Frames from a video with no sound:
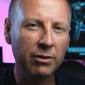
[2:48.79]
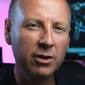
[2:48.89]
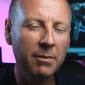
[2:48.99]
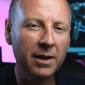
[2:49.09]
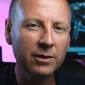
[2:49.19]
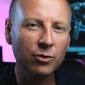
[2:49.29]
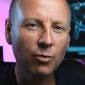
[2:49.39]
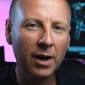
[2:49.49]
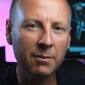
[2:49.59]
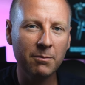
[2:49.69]
recommend to
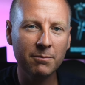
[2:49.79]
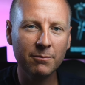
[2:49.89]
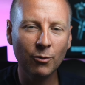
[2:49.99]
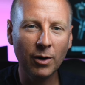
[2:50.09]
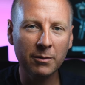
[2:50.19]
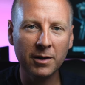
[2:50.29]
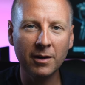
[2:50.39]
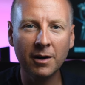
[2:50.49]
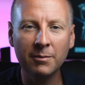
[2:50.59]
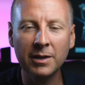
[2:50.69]
one-man
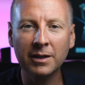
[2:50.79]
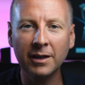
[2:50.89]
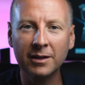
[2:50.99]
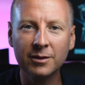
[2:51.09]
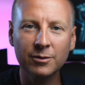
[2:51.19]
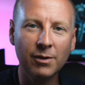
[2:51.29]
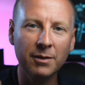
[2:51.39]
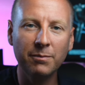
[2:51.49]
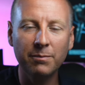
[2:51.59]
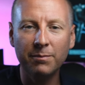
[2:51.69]
army, like
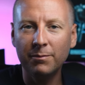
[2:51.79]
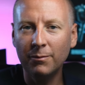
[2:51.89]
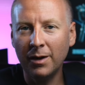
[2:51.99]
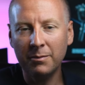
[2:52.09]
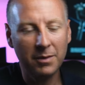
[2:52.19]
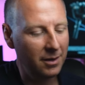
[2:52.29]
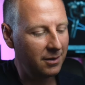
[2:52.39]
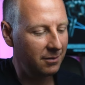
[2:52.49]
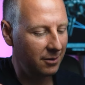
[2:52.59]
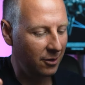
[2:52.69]

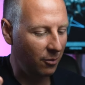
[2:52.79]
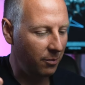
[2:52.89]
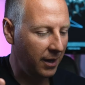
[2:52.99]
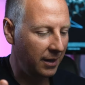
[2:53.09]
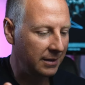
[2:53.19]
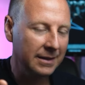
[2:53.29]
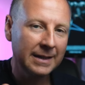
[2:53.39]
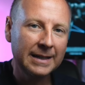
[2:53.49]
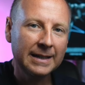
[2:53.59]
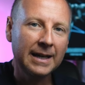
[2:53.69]
one-man, you know, band?
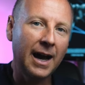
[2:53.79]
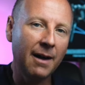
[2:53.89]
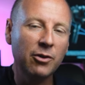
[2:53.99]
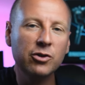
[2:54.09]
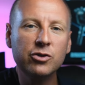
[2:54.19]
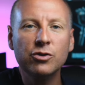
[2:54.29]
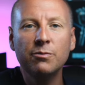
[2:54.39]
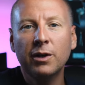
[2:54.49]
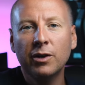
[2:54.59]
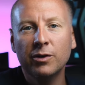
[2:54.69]
I'm not sure,
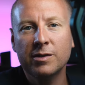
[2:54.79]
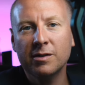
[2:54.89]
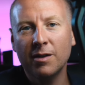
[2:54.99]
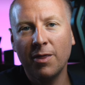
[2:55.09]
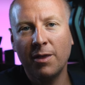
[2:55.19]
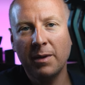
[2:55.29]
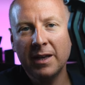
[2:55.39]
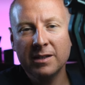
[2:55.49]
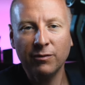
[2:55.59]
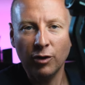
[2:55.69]
because the
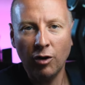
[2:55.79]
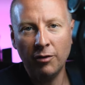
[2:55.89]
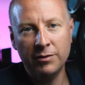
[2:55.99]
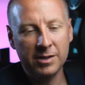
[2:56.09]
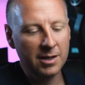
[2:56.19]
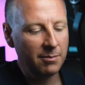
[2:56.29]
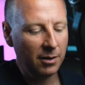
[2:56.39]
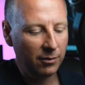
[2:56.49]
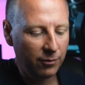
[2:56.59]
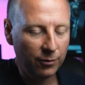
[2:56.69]
biggest flaw of this
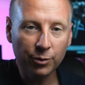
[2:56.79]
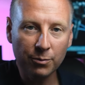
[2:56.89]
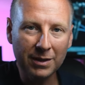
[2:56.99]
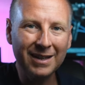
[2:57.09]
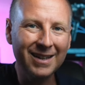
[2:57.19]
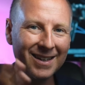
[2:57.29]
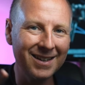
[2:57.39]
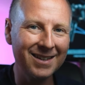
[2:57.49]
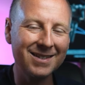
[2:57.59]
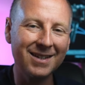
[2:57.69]
gimbal to me
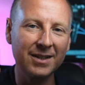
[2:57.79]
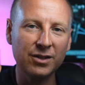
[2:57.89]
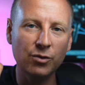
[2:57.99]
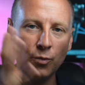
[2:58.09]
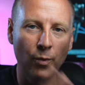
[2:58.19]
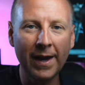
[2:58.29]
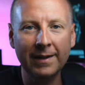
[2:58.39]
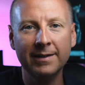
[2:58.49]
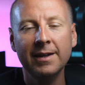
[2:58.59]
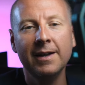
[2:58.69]
is its
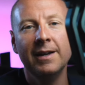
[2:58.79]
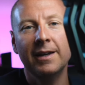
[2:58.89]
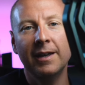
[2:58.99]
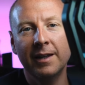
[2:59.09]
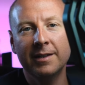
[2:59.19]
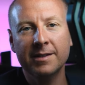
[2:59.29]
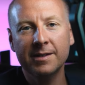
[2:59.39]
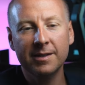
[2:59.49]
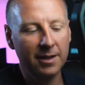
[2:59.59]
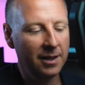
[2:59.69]
weight. It's